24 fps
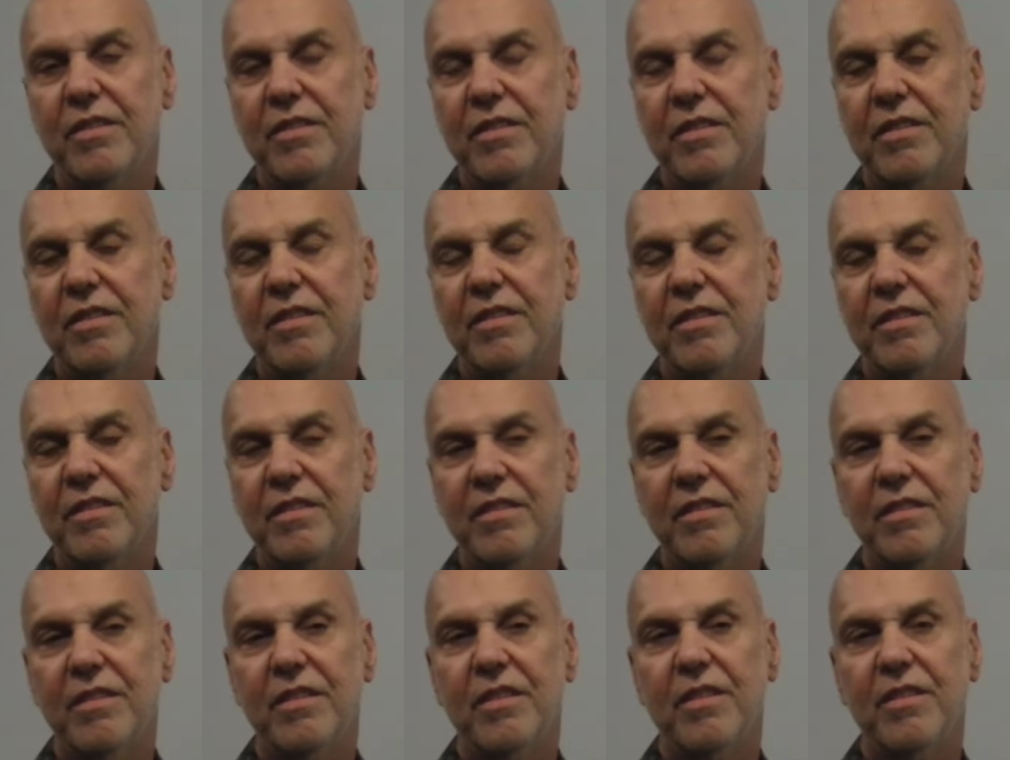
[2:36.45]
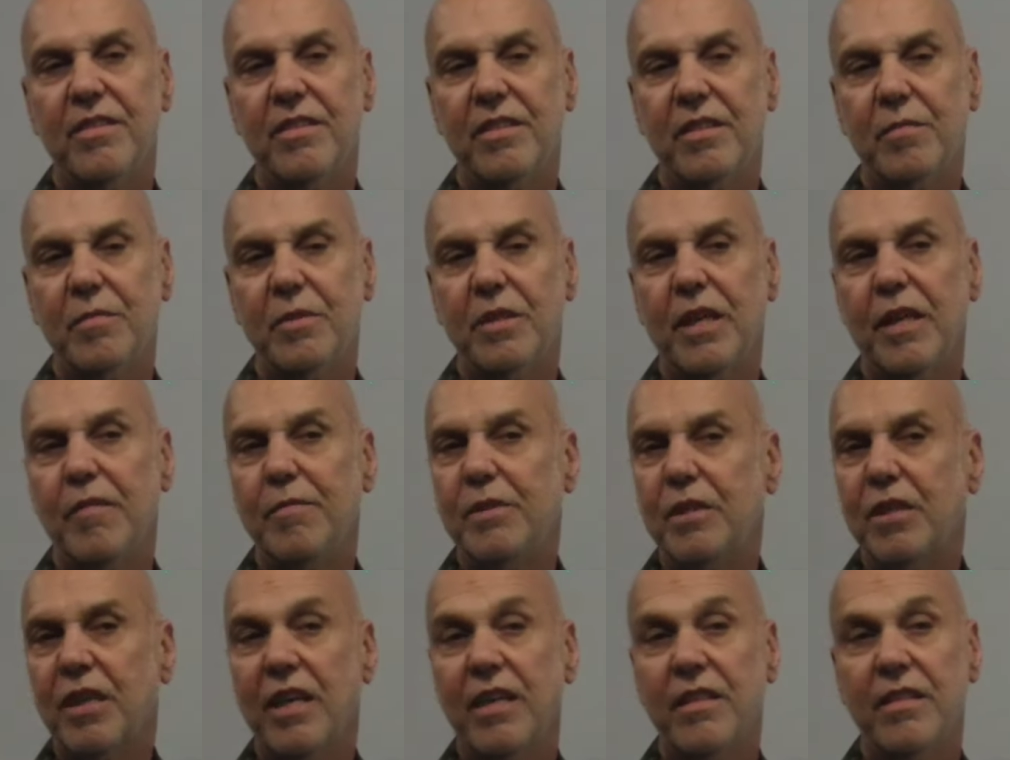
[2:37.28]
It's you know
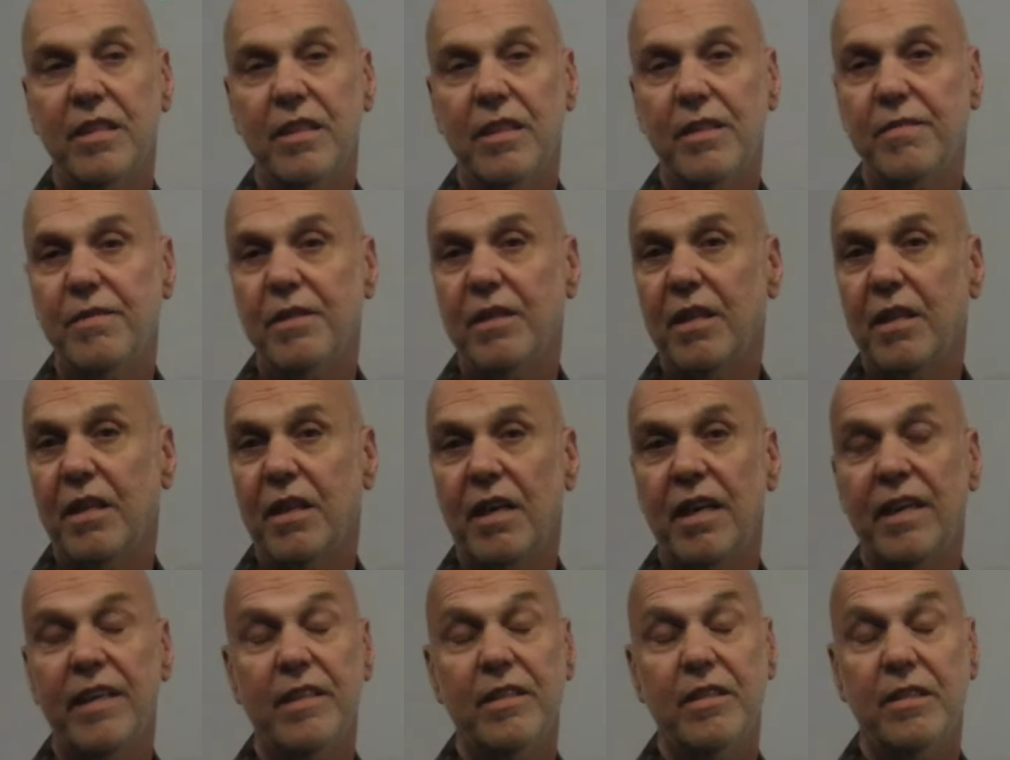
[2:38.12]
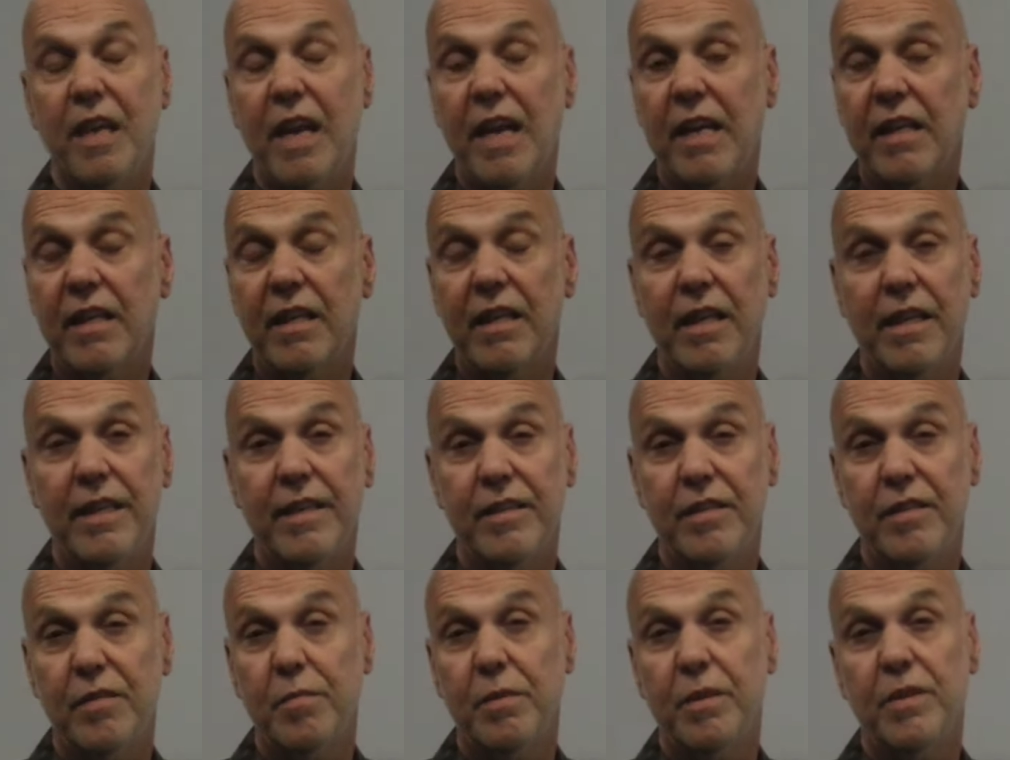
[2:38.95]
sometimes you got to deliver the line exactly
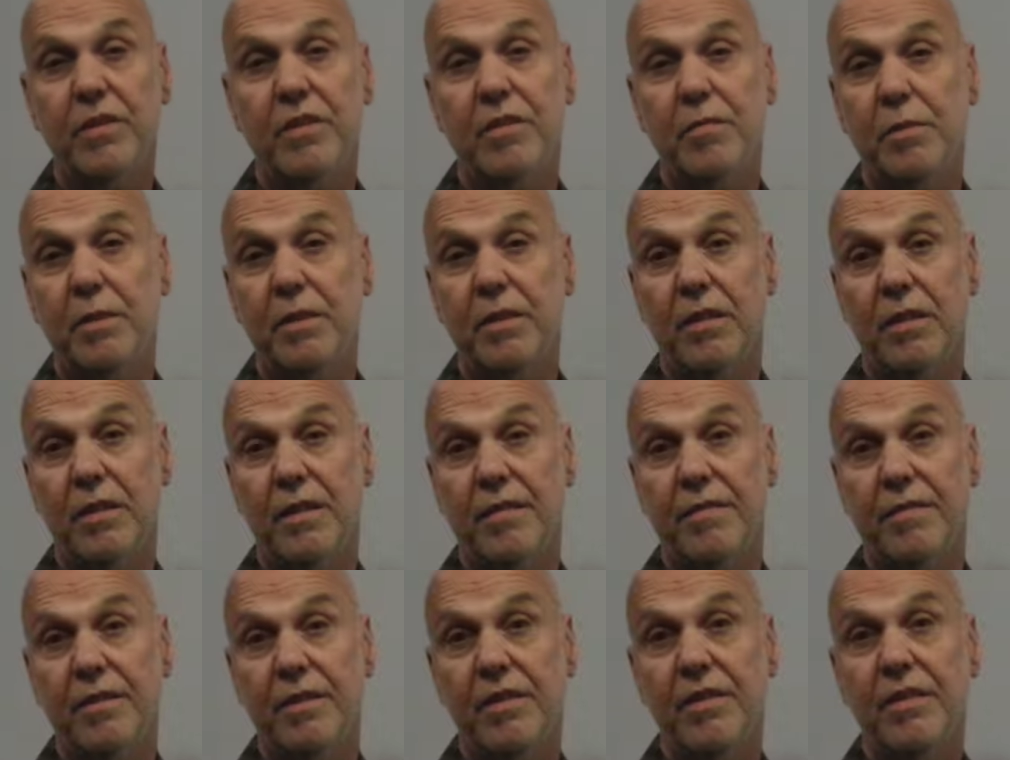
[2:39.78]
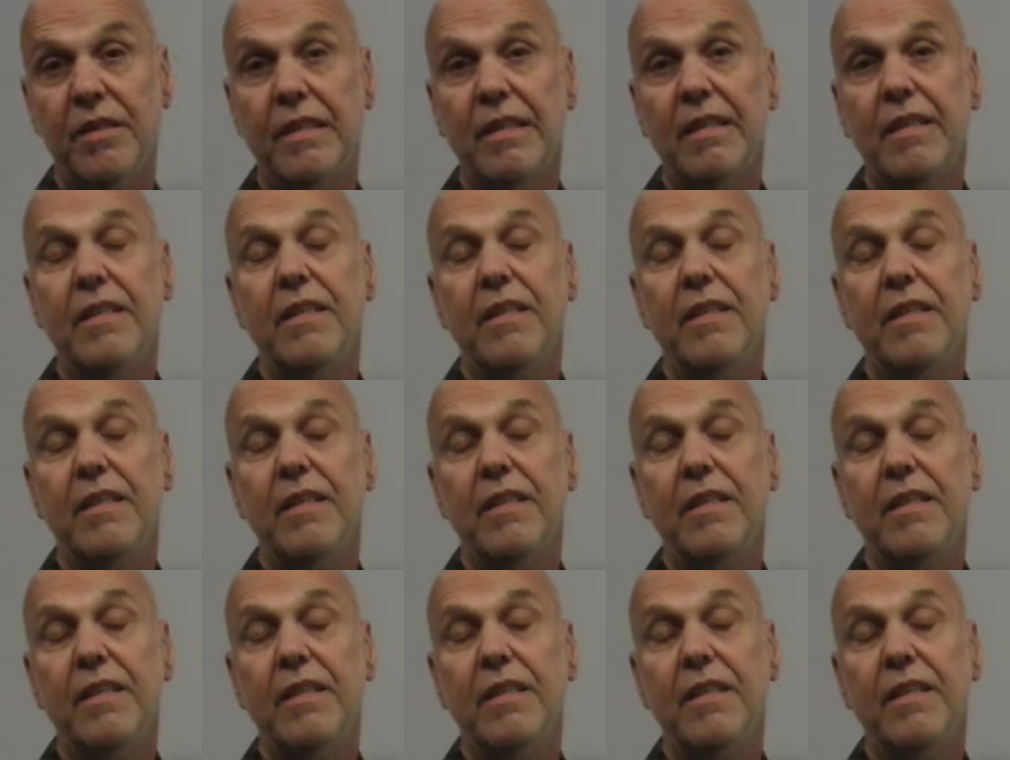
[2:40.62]
like it's supposed to be delivered,